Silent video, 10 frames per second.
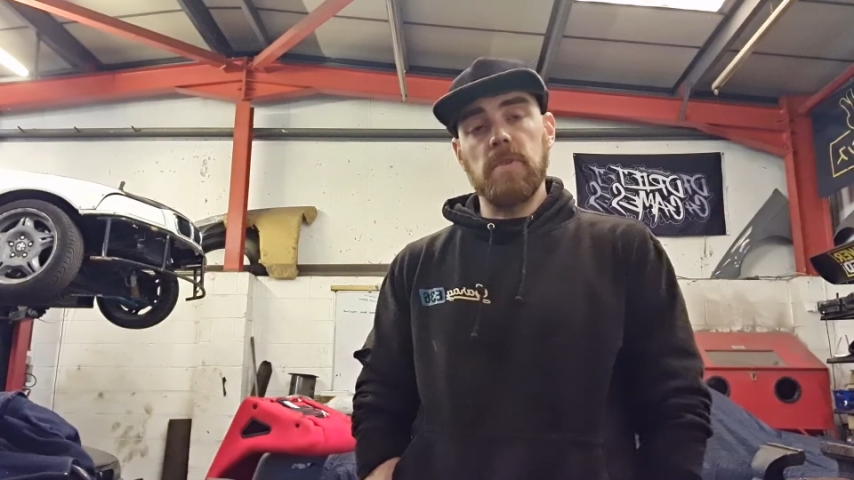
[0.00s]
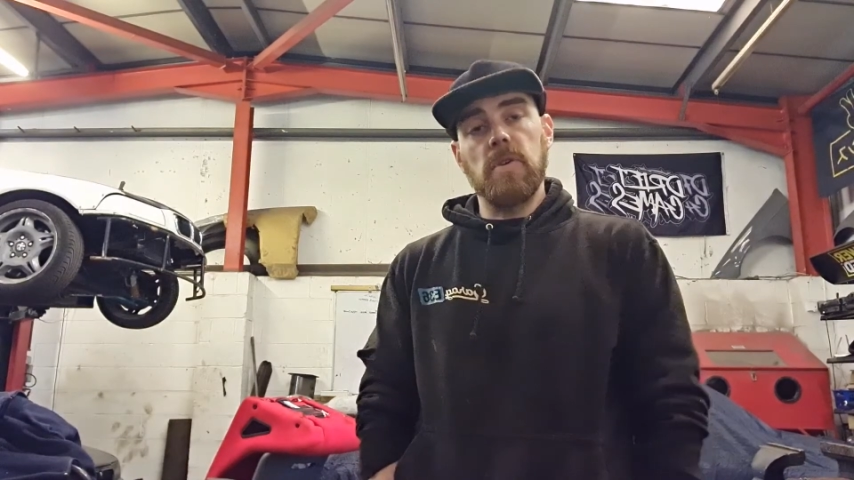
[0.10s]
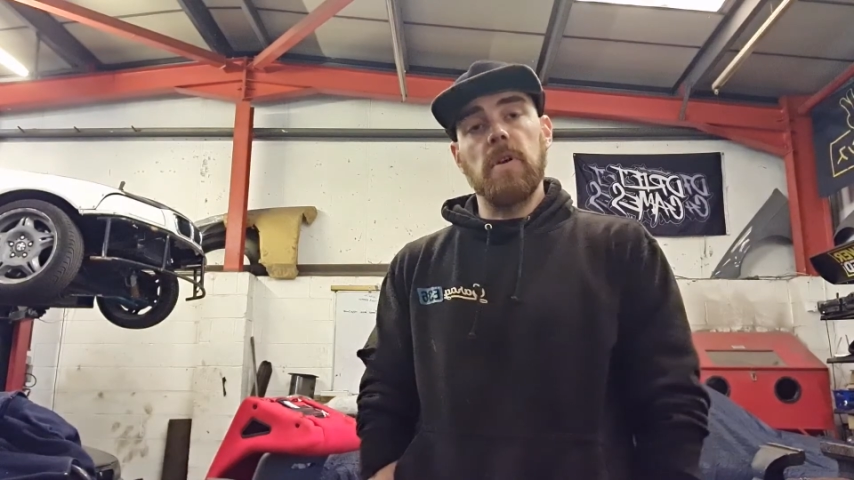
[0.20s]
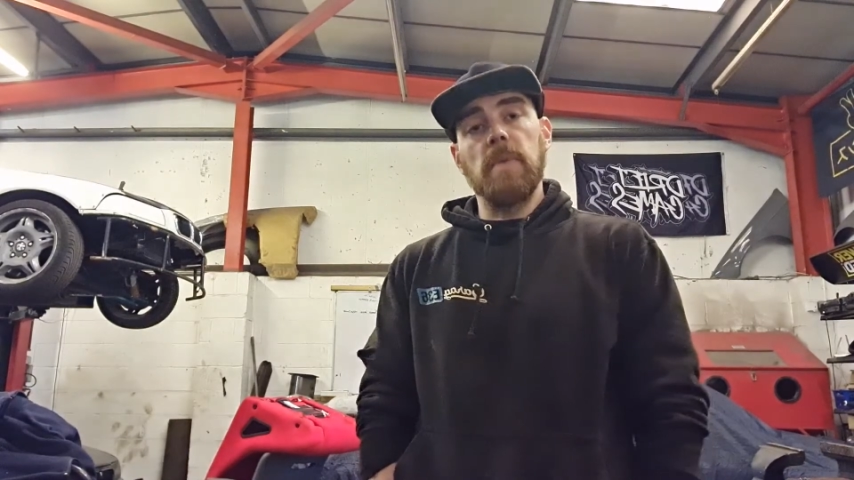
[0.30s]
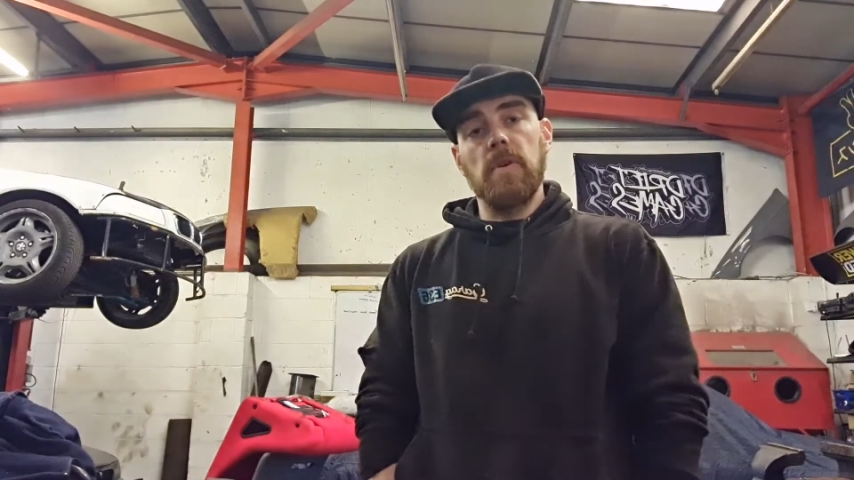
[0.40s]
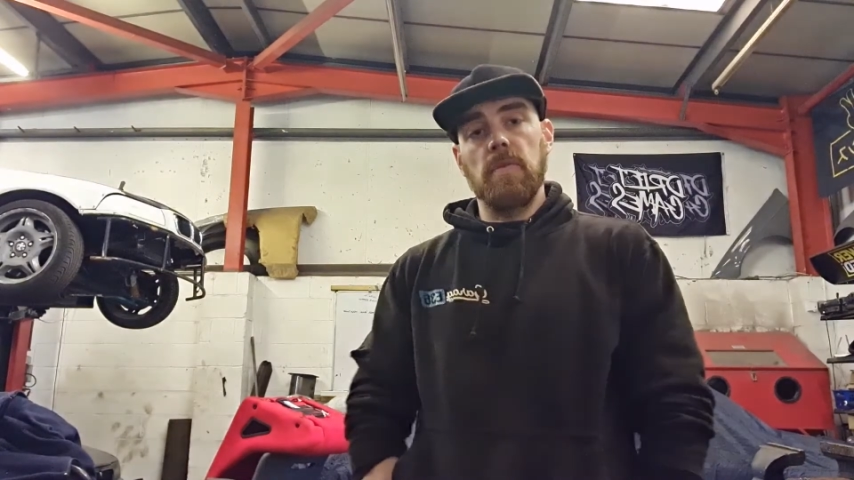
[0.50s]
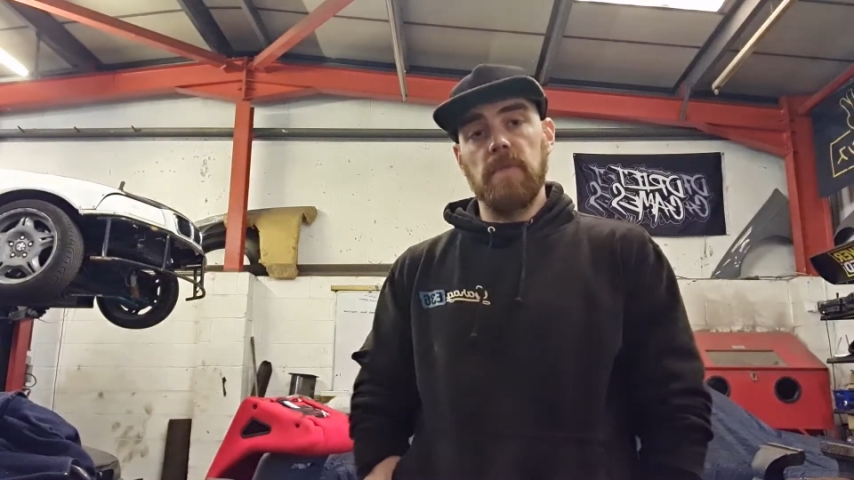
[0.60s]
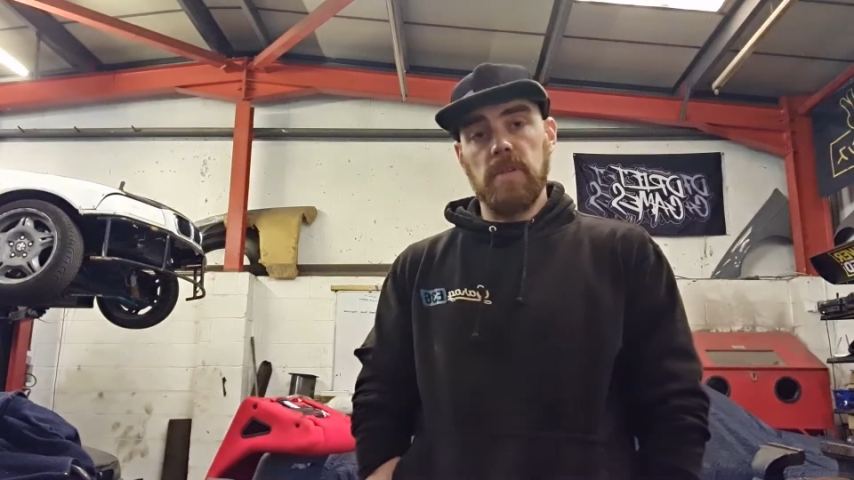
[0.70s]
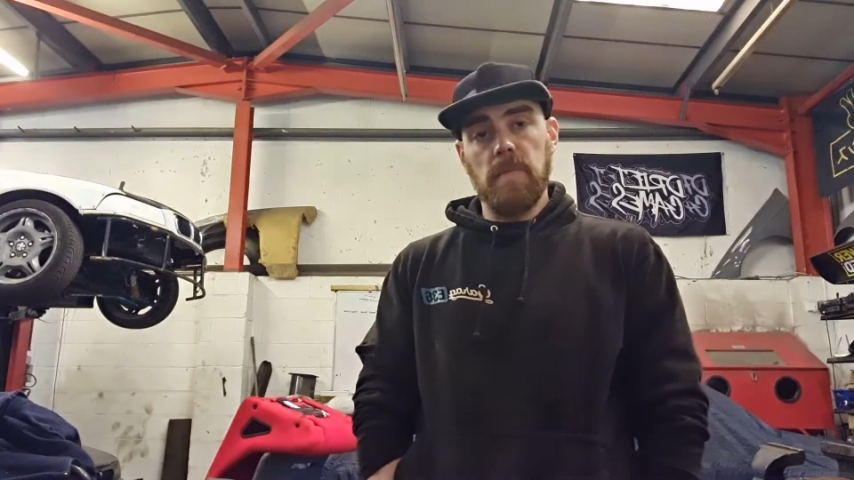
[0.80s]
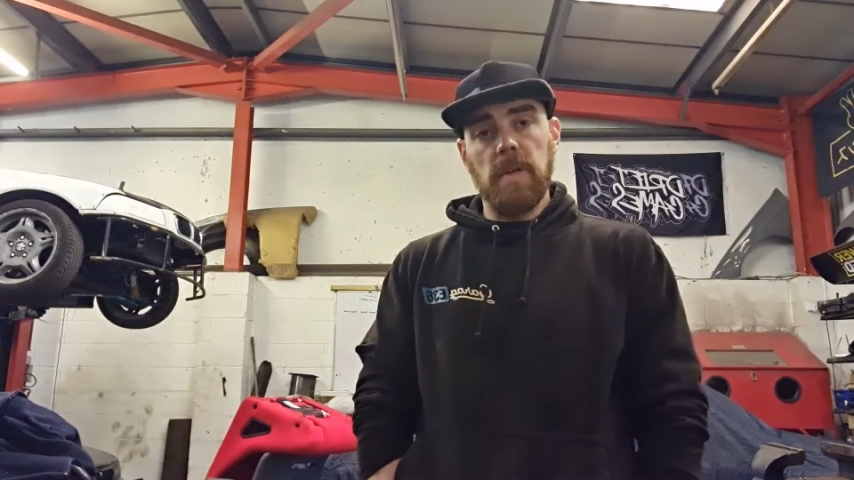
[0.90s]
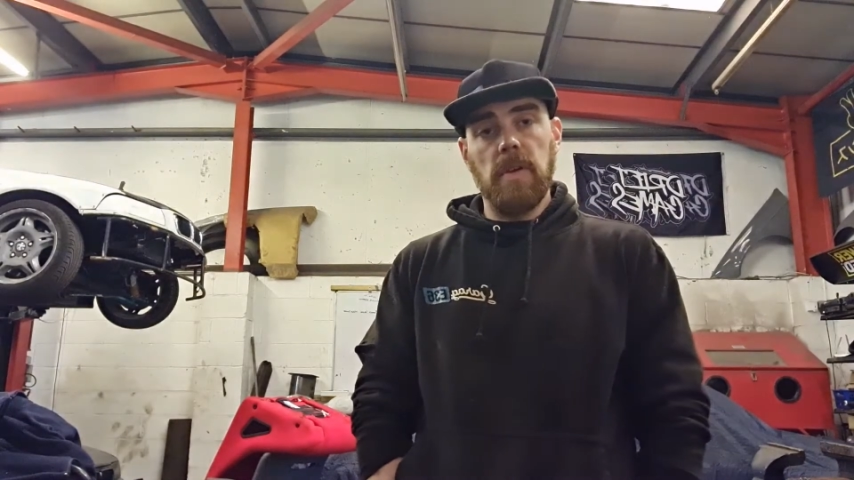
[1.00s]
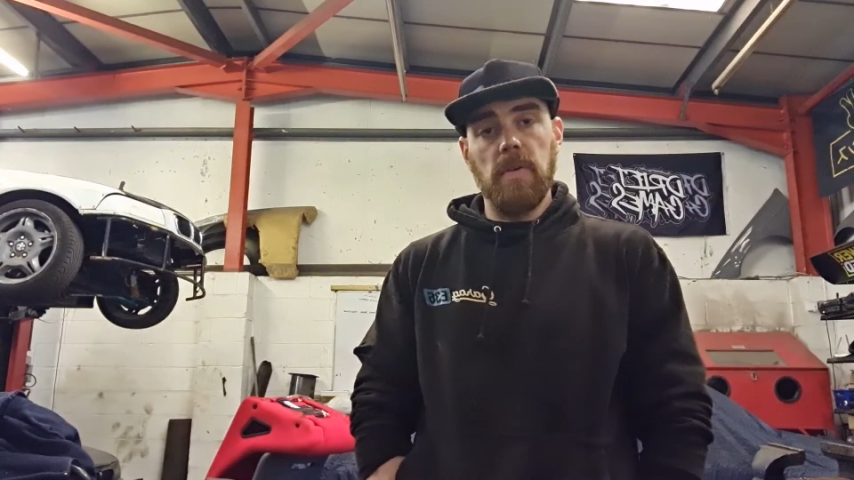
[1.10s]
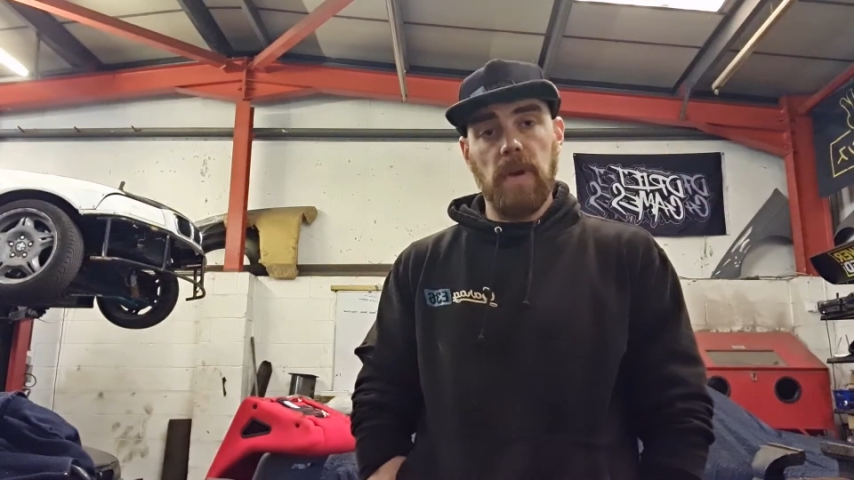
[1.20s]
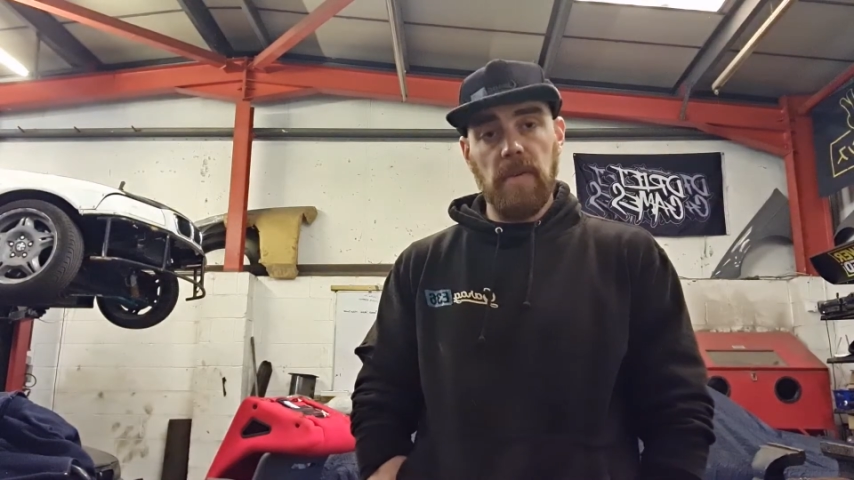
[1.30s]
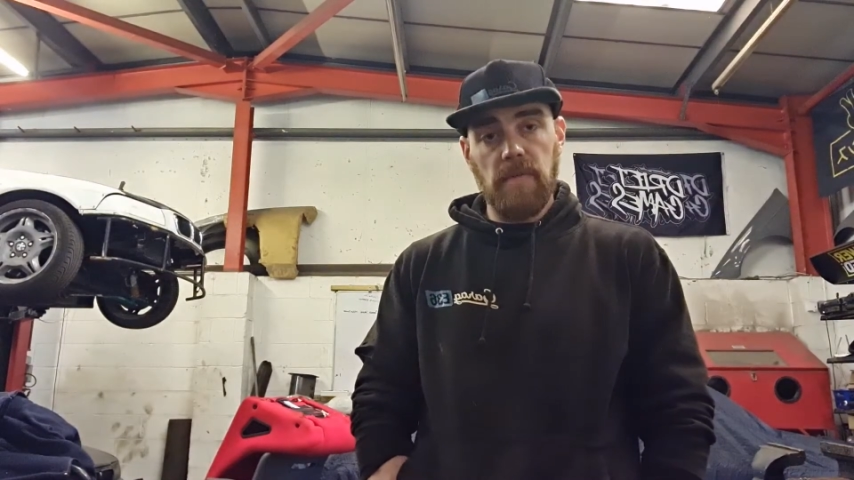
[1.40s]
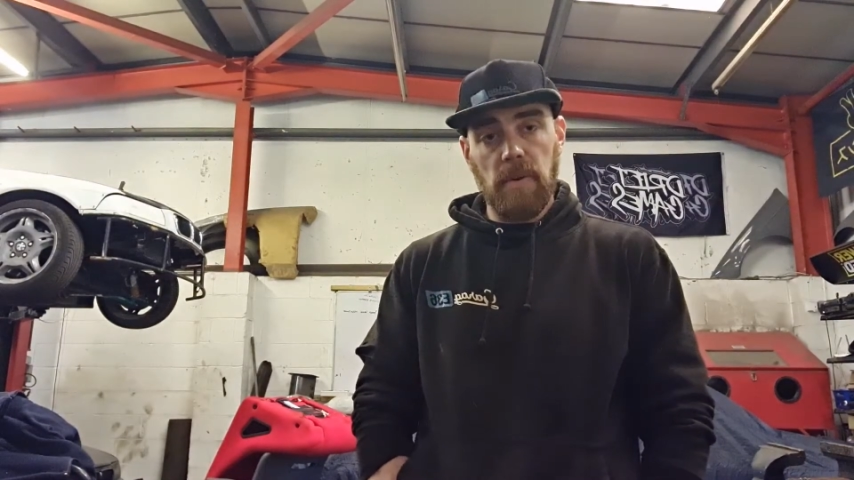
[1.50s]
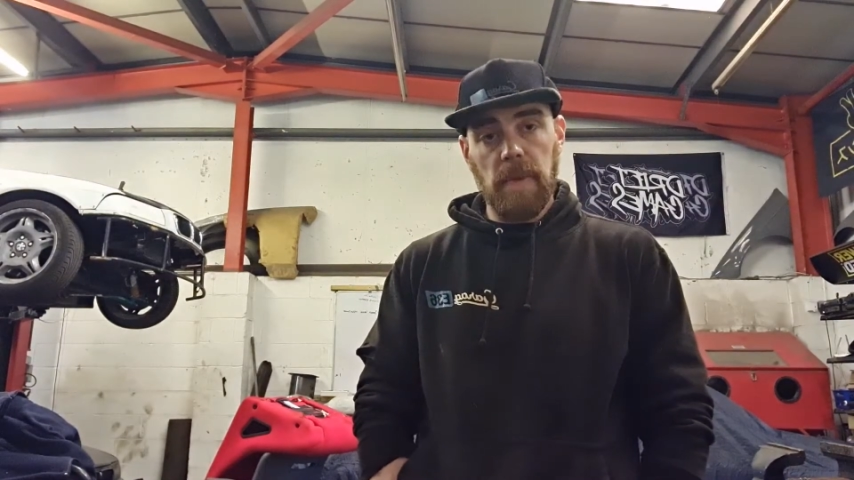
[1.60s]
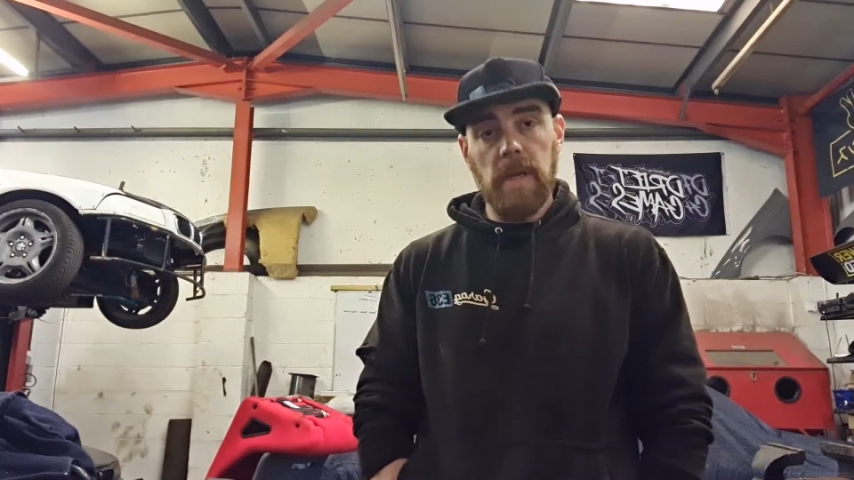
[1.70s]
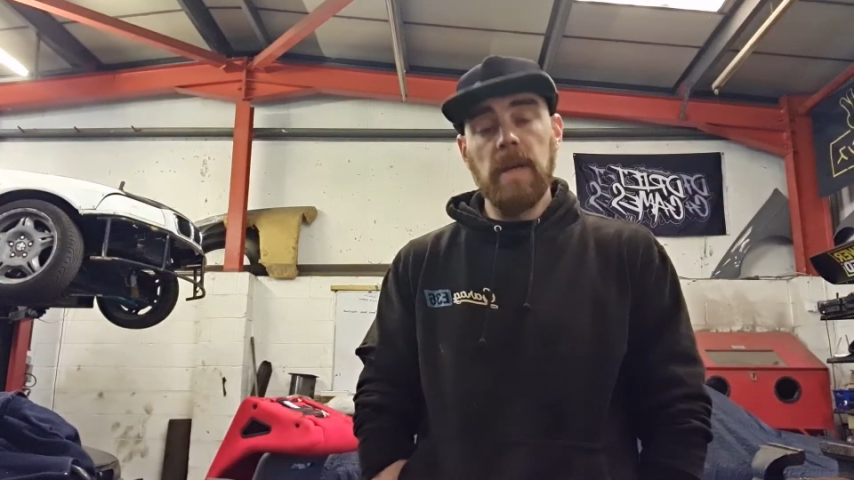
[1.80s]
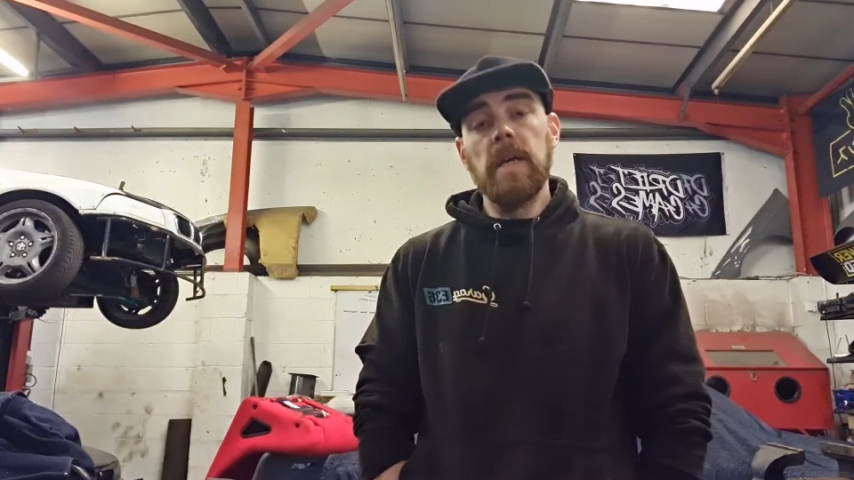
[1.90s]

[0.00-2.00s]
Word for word: so I'll be looking for somebody to do that for me